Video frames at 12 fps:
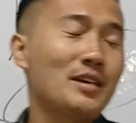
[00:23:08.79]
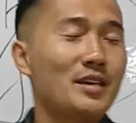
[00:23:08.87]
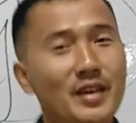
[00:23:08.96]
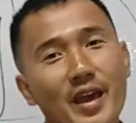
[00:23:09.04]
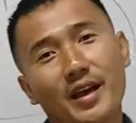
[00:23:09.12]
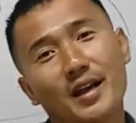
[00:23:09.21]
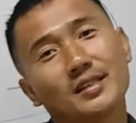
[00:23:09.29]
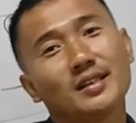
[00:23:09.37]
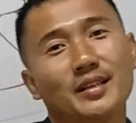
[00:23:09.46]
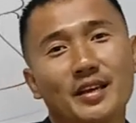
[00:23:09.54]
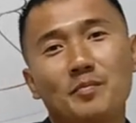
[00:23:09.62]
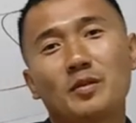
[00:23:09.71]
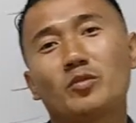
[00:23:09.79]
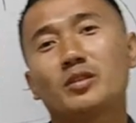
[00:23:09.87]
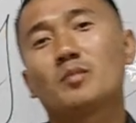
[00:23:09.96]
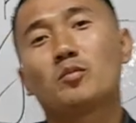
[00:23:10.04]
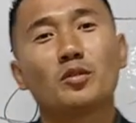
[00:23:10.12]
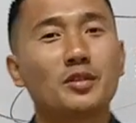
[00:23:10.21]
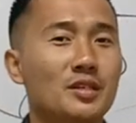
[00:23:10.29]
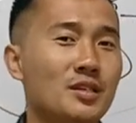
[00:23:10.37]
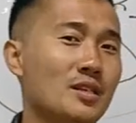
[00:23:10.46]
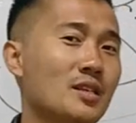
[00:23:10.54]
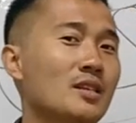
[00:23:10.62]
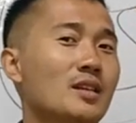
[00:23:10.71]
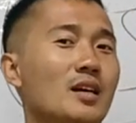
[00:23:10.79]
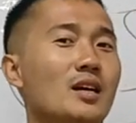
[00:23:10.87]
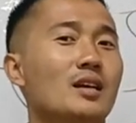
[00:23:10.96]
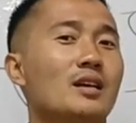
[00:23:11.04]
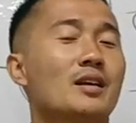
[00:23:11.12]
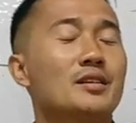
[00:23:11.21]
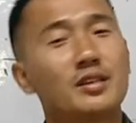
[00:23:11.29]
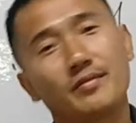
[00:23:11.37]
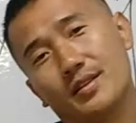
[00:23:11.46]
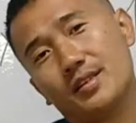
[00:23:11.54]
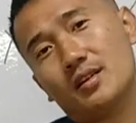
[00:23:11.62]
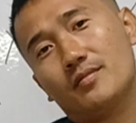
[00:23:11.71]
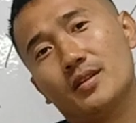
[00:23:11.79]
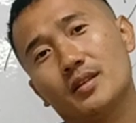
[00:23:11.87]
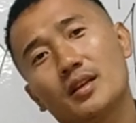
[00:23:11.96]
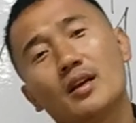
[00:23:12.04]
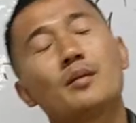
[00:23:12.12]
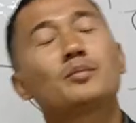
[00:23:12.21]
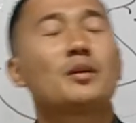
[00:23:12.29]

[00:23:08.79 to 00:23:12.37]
He acts as a link between the politicians and the civil servant,